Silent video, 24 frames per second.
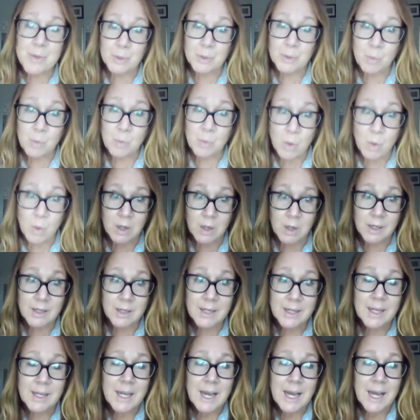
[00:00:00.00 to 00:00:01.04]
your work.
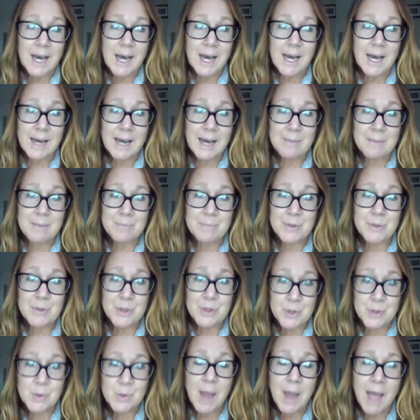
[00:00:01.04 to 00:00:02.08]
Um,
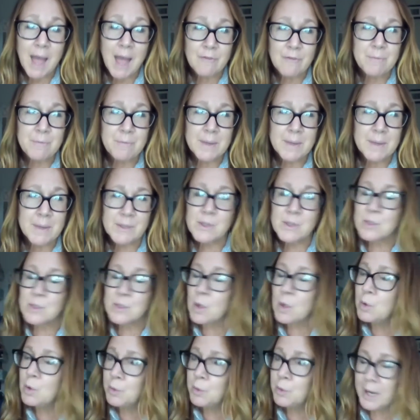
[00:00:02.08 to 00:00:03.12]
you have been
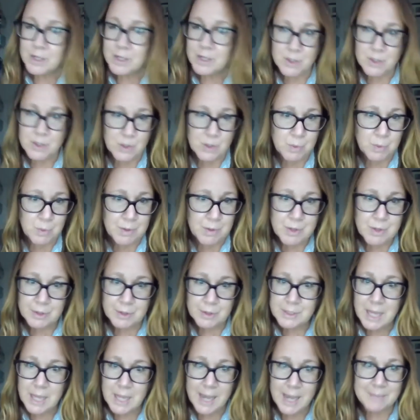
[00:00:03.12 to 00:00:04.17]
so gracious with your
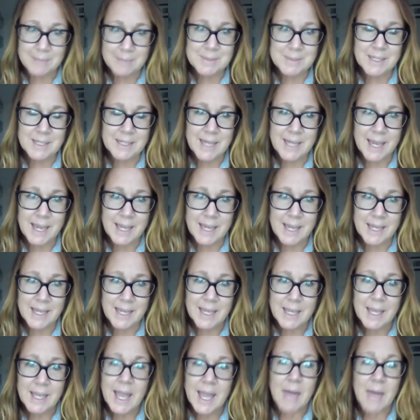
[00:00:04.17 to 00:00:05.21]
time today,
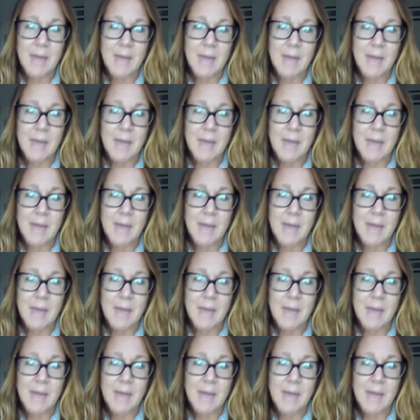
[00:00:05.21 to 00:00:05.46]
and